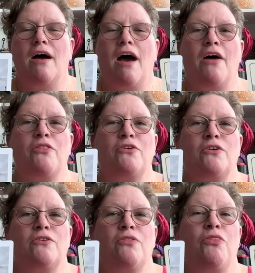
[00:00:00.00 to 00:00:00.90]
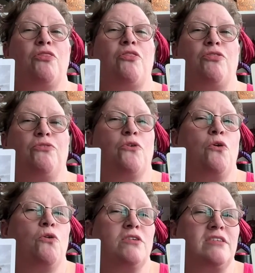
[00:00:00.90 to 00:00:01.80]
other
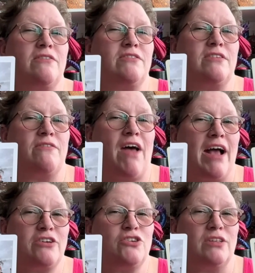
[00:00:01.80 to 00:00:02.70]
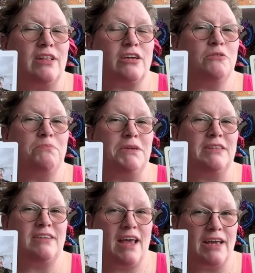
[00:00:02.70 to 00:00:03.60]
courses of action that could be
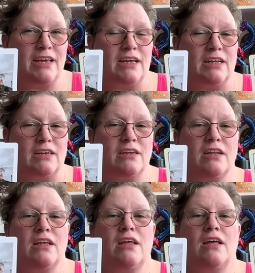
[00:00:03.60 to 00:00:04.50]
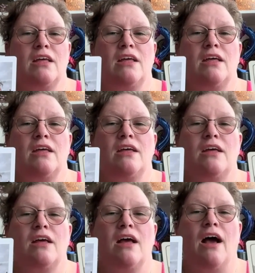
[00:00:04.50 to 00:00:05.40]
taken.
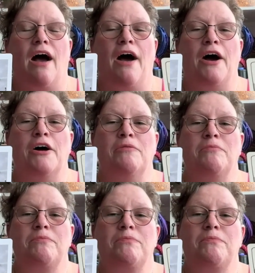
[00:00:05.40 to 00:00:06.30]
Um,